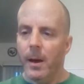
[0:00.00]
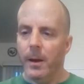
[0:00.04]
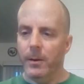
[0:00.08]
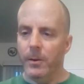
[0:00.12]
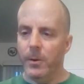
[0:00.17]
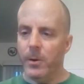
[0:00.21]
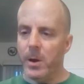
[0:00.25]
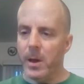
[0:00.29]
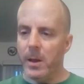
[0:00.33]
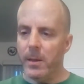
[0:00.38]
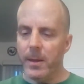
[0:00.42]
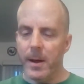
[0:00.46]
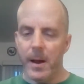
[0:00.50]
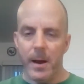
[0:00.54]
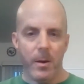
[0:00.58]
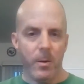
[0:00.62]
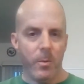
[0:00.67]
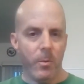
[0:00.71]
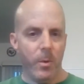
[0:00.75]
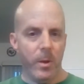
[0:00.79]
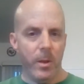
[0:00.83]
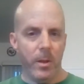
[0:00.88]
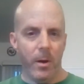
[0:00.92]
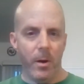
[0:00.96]
and you get
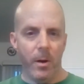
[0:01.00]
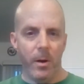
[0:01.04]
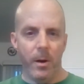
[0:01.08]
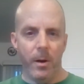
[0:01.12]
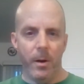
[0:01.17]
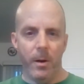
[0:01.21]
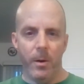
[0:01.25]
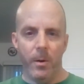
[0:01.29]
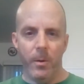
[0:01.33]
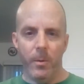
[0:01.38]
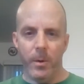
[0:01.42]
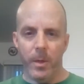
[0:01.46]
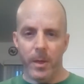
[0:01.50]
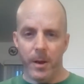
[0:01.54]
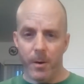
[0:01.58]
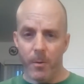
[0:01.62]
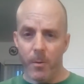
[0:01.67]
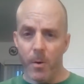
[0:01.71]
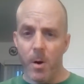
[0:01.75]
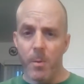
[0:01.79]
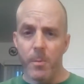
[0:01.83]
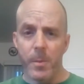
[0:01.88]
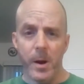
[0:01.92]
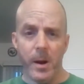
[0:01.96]
that with the
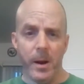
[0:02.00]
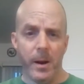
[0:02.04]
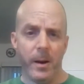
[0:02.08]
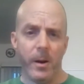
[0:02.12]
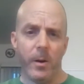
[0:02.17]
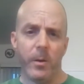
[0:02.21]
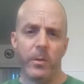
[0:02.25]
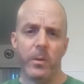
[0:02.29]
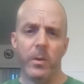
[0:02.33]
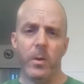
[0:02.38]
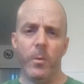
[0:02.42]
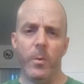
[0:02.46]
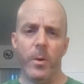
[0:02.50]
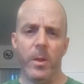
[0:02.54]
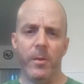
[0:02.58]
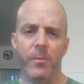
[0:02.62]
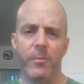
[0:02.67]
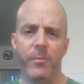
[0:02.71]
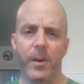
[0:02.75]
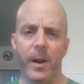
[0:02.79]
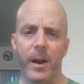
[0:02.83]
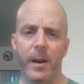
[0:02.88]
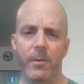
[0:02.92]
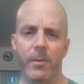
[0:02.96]
aroma and also with
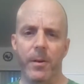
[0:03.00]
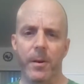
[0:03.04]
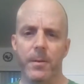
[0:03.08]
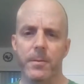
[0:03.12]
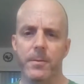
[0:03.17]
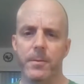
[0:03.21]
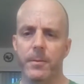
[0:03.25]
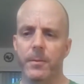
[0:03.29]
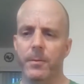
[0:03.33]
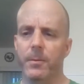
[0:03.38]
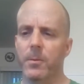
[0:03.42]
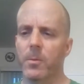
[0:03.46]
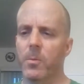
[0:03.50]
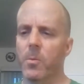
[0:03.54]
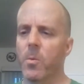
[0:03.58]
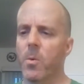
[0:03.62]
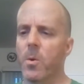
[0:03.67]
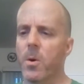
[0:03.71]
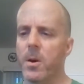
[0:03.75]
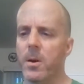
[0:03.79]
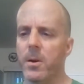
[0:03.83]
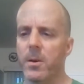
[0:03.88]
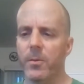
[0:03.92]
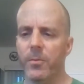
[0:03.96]
the flavor.
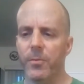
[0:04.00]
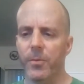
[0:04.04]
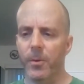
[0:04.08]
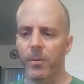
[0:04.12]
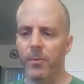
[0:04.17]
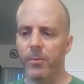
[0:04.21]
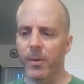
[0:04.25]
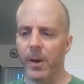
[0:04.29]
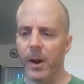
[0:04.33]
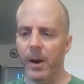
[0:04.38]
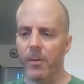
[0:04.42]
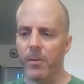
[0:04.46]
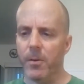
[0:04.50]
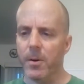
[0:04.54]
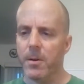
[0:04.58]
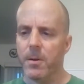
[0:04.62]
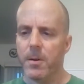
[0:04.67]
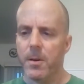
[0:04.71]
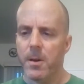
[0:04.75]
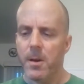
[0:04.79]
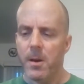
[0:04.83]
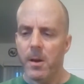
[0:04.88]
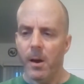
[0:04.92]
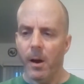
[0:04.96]
Wonderful
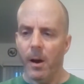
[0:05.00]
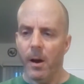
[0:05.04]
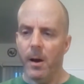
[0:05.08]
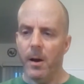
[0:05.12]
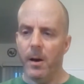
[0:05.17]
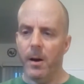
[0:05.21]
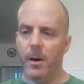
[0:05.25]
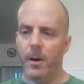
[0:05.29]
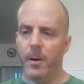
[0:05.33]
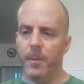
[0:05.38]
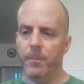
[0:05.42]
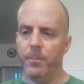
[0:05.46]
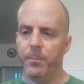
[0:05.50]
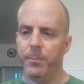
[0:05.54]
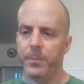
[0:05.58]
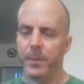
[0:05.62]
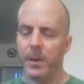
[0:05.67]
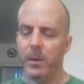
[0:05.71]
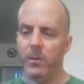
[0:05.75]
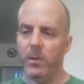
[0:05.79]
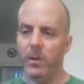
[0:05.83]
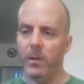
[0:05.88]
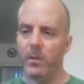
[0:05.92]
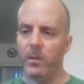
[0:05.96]
flavor,
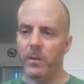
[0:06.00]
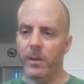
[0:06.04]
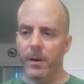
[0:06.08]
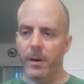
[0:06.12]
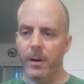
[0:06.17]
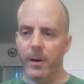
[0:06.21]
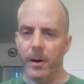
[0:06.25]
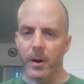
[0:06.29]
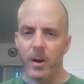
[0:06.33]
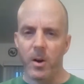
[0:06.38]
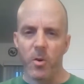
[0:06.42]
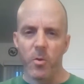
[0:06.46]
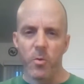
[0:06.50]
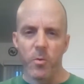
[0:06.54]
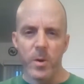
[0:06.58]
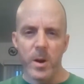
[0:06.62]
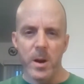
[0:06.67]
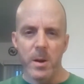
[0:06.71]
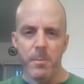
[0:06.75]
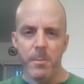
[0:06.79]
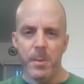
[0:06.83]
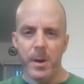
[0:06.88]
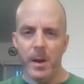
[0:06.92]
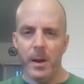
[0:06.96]
just a
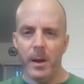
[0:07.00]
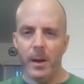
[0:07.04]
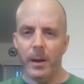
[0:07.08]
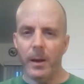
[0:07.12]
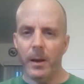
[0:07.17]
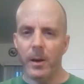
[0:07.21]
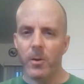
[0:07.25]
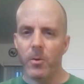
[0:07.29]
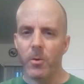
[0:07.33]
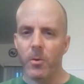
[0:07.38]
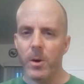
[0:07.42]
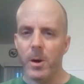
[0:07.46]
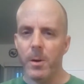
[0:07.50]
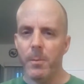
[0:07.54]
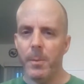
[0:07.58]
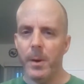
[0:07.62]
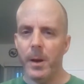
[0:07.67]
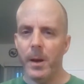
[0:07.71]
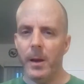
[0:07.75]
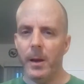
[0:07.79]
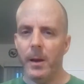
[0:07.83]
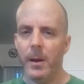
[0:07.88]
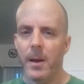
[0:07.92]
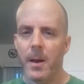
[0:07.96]
creamy
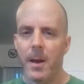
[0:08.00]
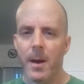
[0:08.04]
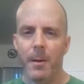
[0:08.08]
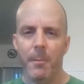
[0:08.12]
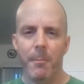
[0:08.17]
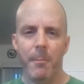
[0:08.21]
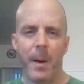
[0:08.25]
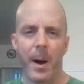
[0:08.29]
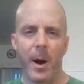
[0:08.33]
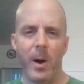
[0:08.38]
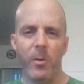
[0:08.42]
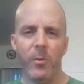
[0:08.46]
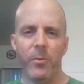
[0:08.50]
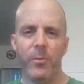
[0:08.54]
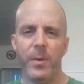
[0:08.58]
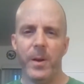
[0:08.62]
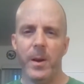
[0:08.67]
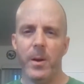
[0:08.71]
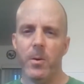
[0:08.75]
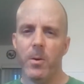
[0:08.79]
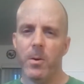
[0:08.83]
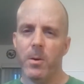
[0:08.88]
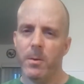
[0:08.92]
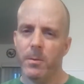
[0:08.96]

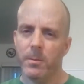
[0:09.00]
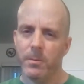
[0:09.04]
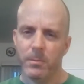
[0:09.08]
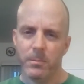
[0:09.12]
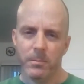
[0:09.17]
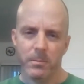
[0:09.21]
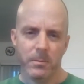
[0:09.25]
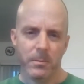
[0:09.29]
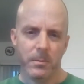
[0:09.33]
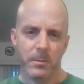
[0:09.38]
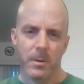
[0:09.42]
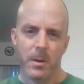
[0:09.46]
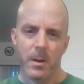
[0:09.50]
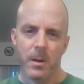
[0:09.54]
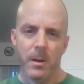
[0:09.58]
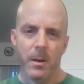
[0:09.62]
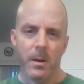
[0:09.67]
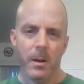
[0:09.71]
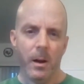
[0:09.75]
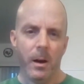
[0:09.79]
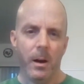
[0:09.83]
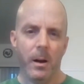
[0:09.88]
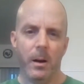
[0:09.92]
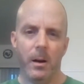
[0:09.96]
mouthfeel.
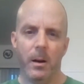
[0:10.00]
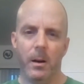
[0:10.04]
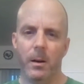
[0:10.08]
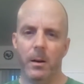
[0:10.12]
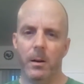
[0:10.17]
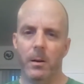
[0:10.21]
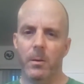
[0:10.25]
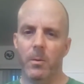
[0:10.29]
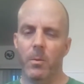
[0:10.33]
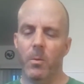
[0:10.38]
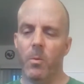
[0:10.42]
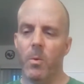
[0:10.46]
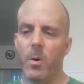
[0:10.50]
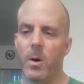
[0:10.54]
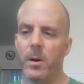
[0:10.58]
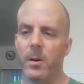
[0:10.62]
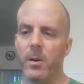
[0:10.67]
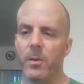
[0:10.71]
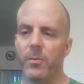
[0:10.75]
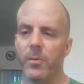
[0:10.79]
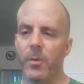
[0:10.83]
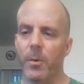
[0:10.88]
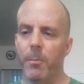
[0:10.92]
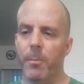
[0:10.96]

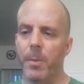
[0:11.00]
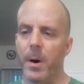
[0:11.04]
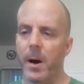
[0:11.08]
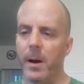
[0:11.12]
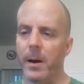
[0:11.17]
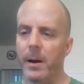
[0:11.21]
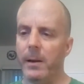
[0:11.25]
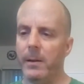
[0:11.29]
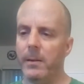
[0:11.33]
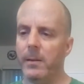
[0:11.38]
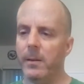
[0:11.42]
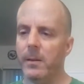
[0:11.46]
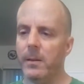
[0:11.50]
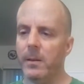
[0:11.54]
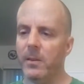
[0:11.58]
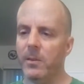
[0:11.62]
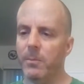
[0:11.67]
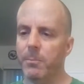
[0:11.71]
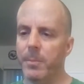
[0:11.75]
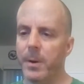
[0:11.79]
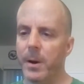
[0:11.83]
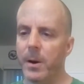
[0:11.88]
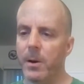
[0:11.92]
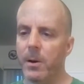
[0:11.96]
Wonderful body to
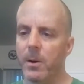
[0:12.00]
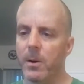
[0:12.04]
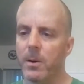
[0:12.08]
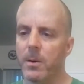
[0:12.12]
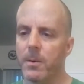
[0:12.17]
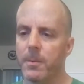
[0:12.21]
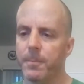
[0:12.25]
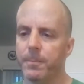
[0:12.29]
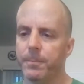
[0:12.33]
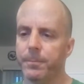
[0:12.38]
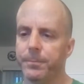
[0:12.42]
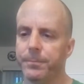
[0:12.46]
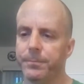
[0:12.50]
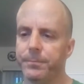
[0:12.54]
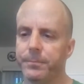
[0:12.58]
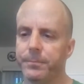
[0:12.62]
this beer.